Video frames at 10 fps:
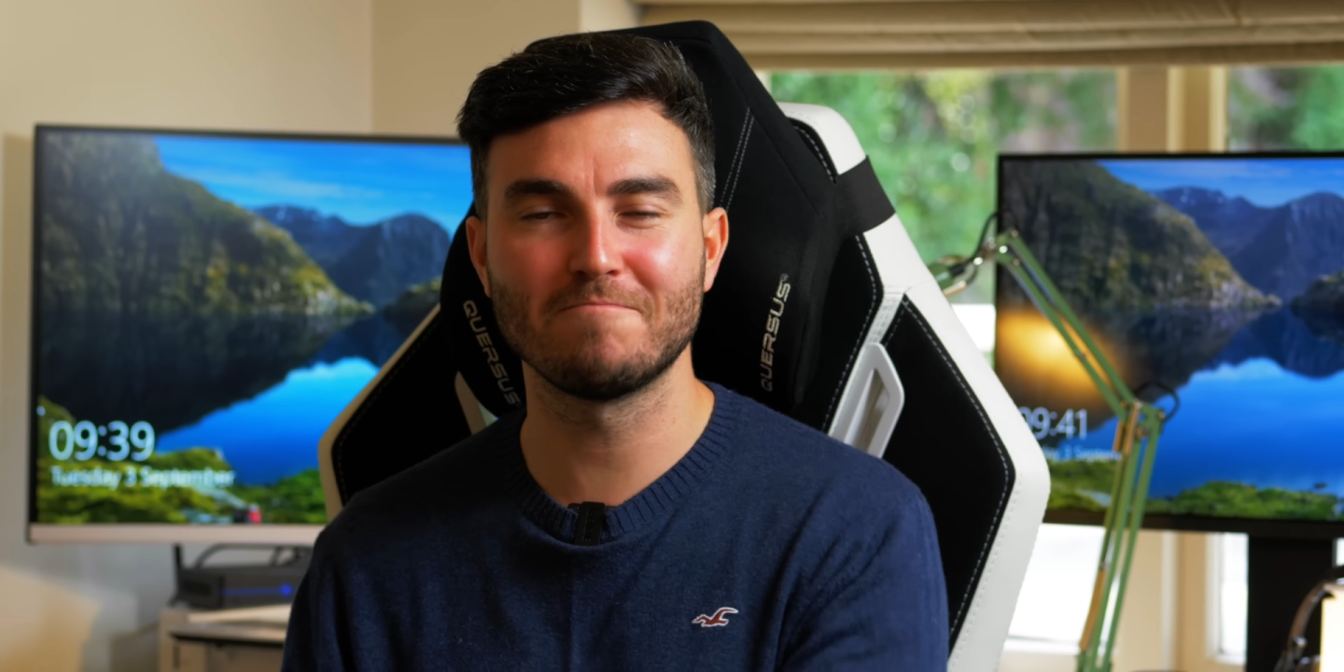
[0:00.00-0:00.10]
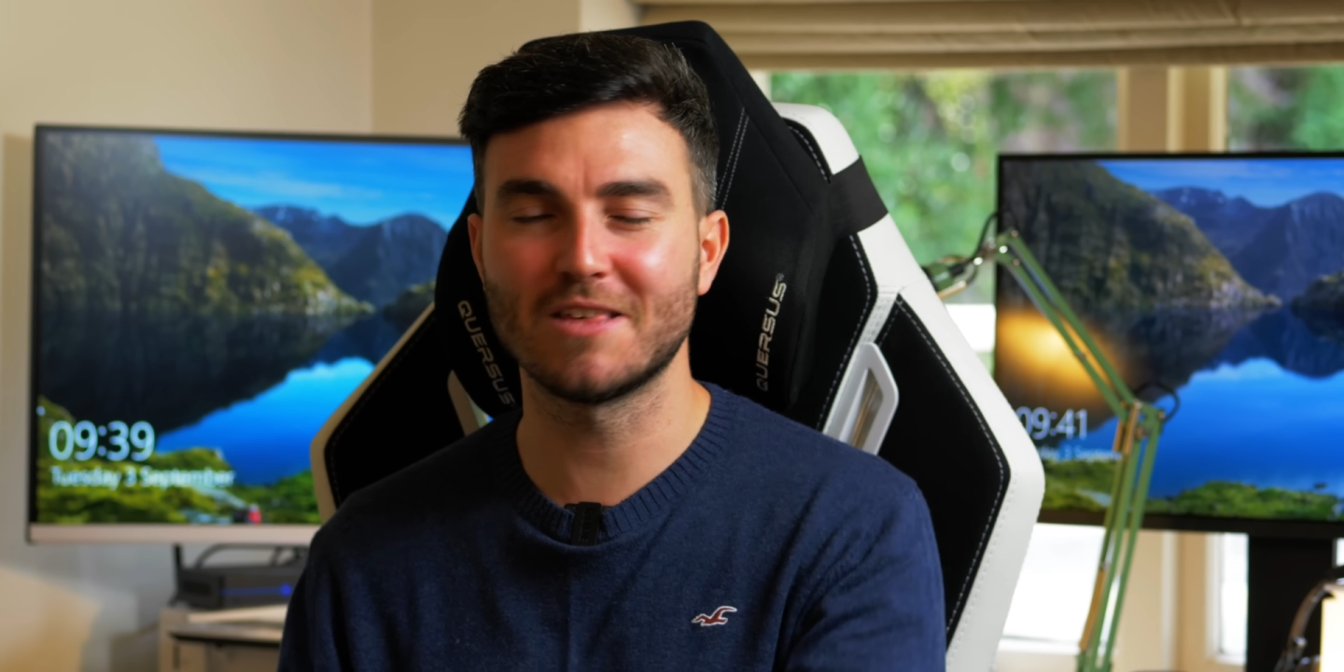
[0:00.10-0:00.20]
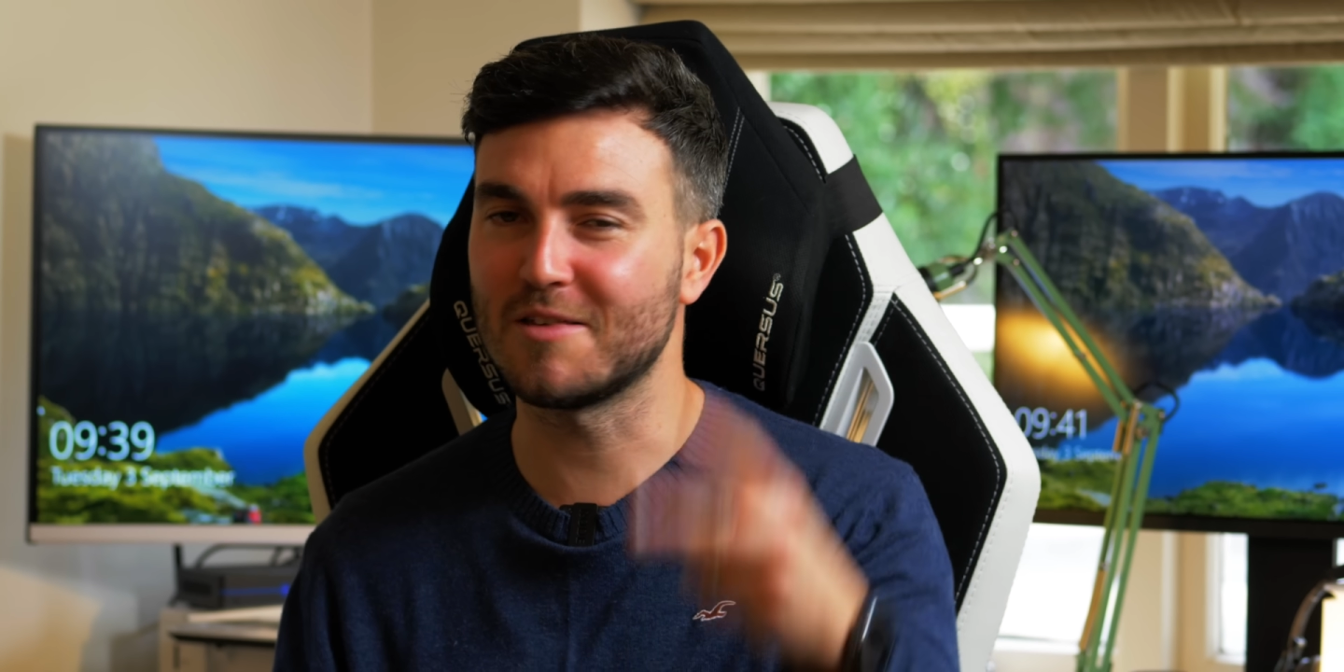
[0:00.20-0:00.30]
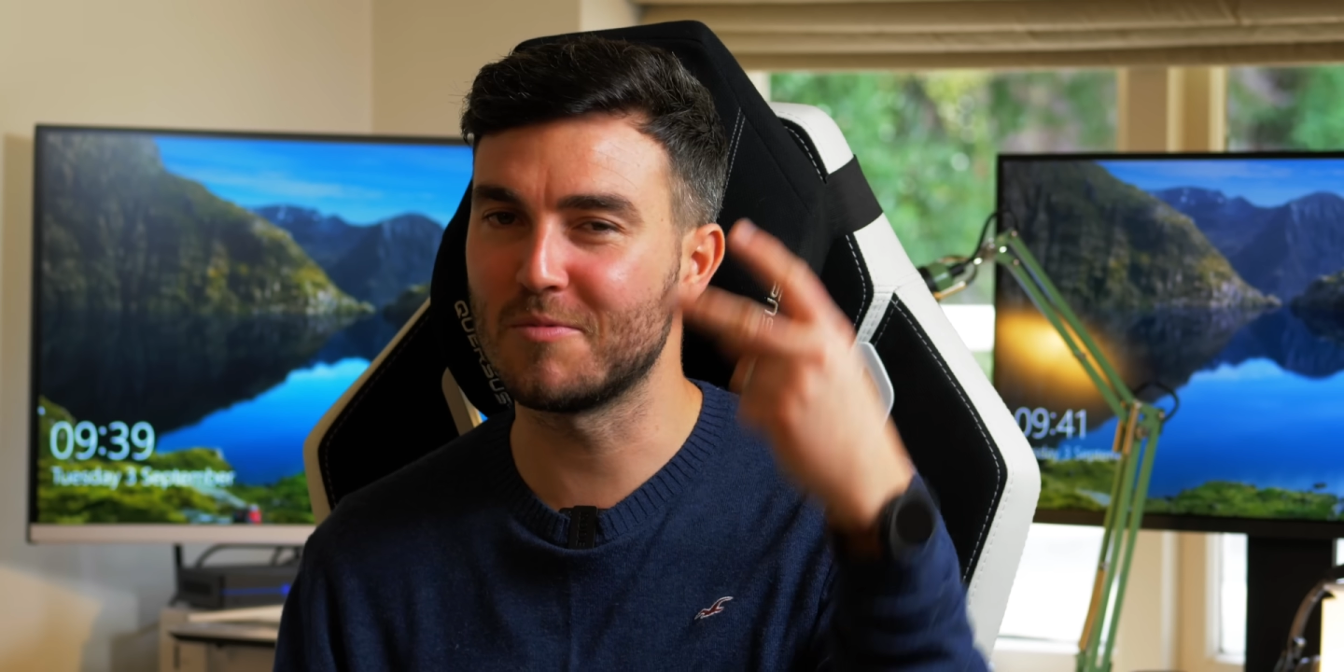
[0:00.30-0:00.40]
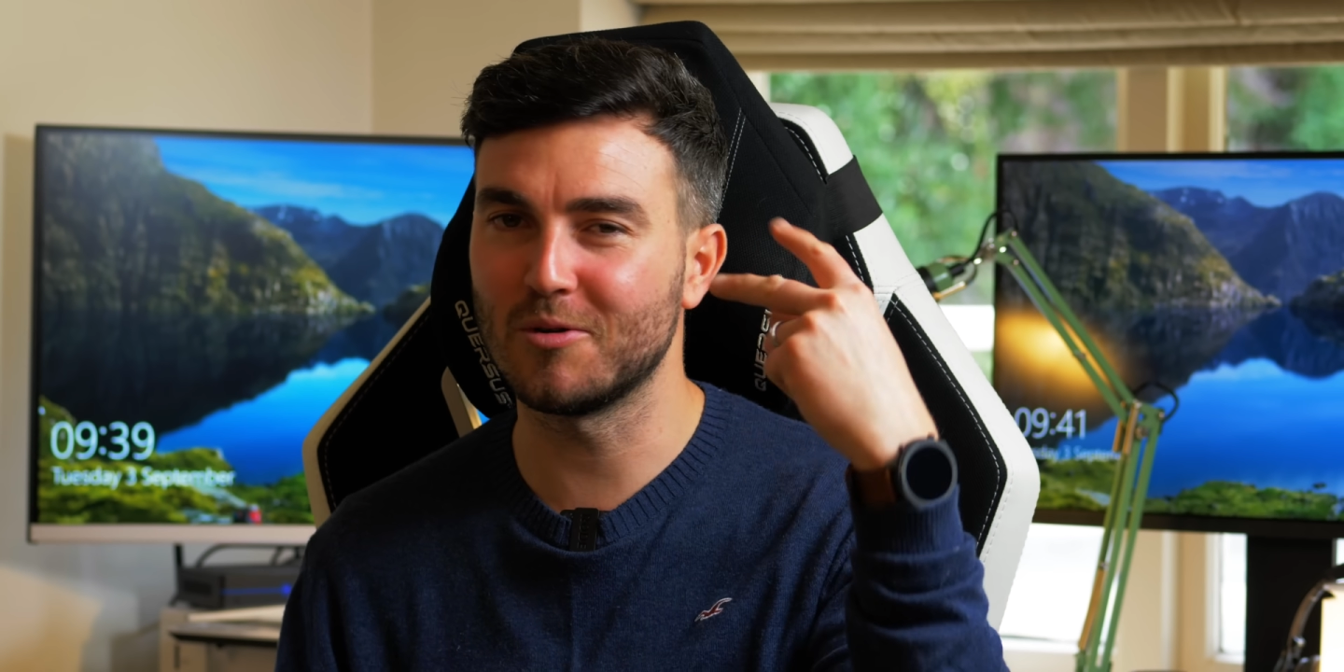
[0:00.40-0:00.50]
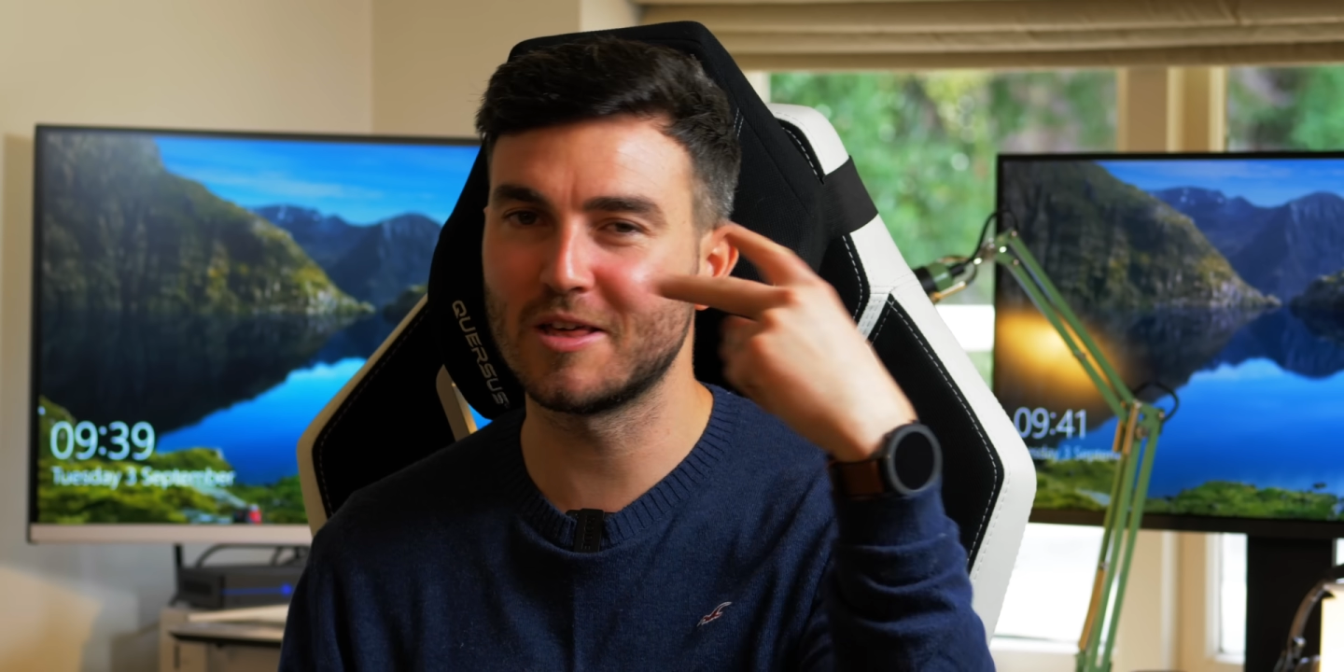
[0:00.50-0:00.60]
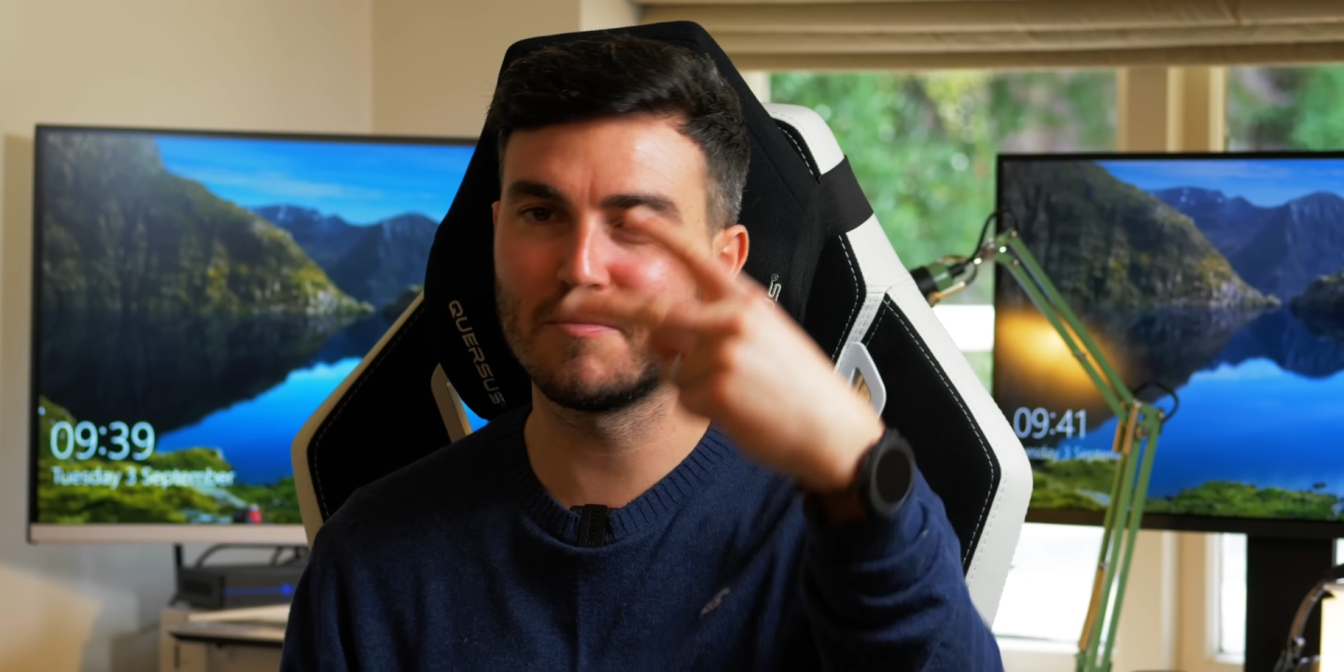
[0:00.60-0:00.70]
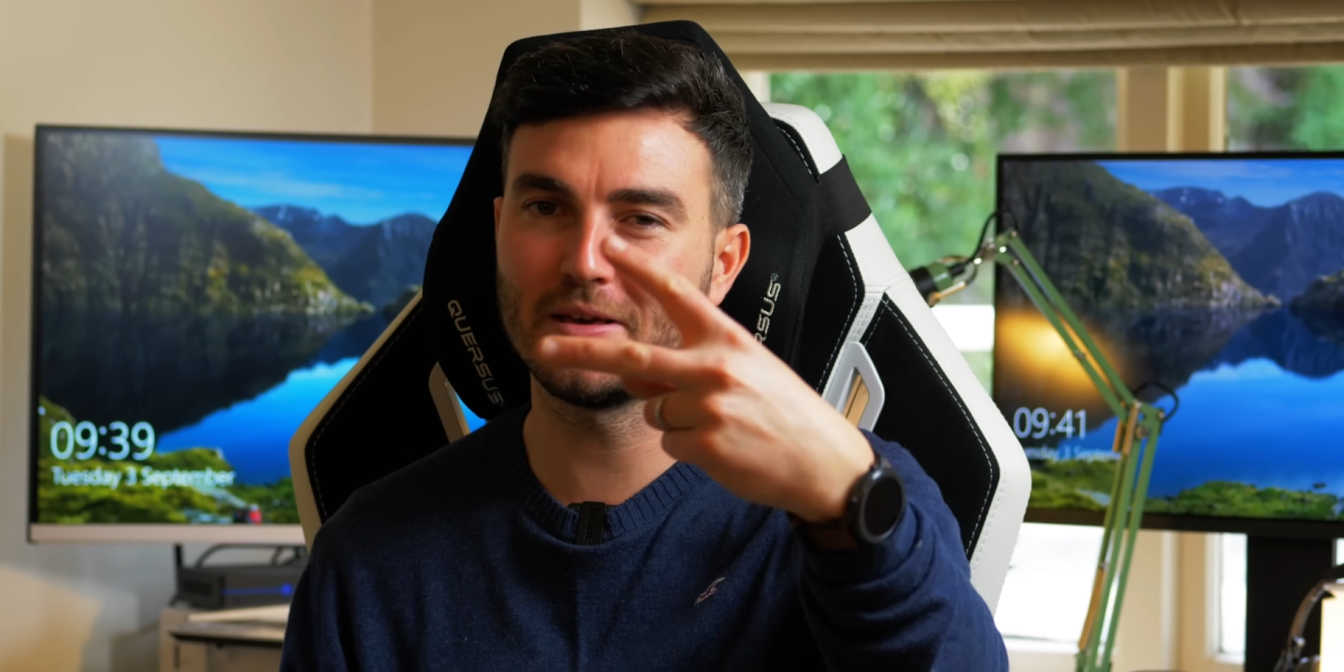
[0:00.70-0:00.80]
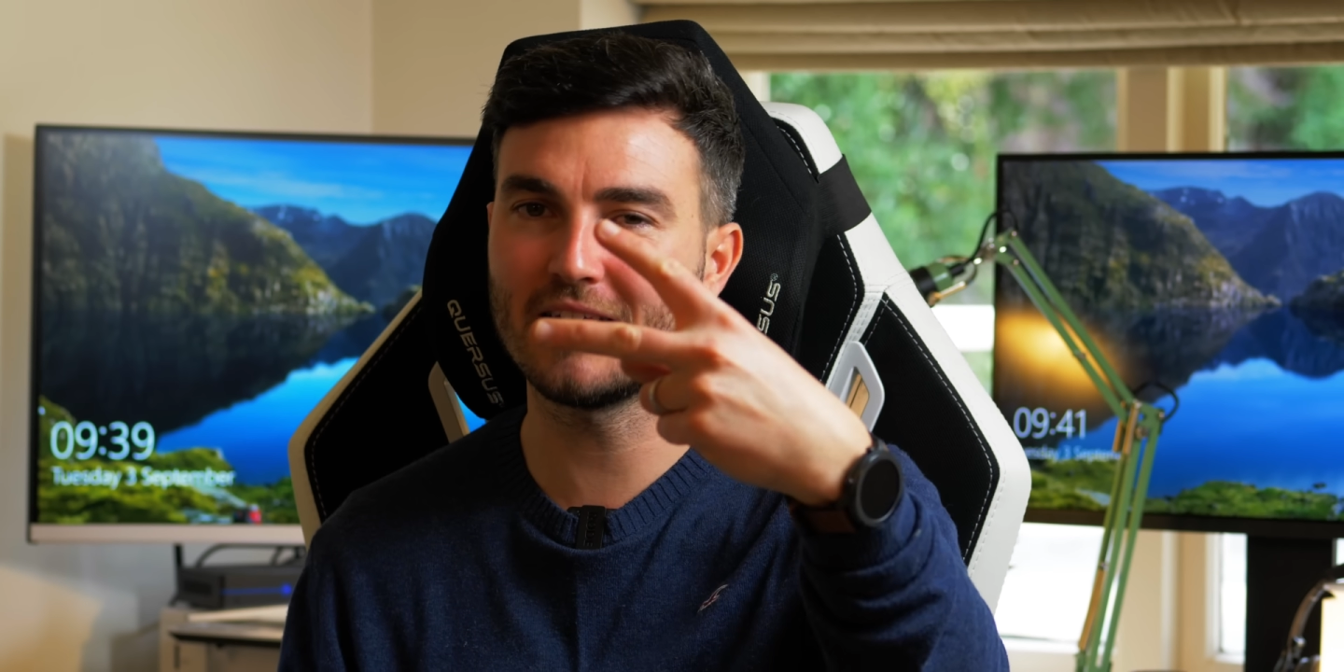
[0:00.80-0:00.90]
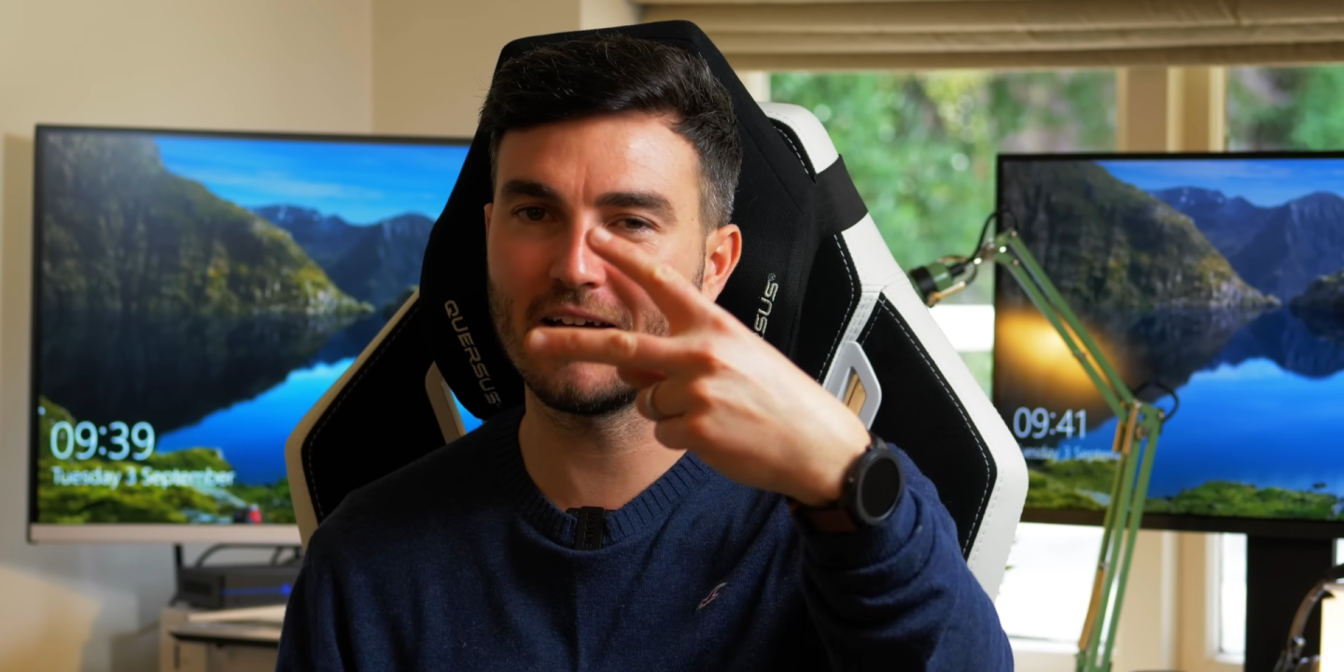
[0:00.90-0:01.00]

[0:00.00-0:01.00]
It's ASBYT. Peace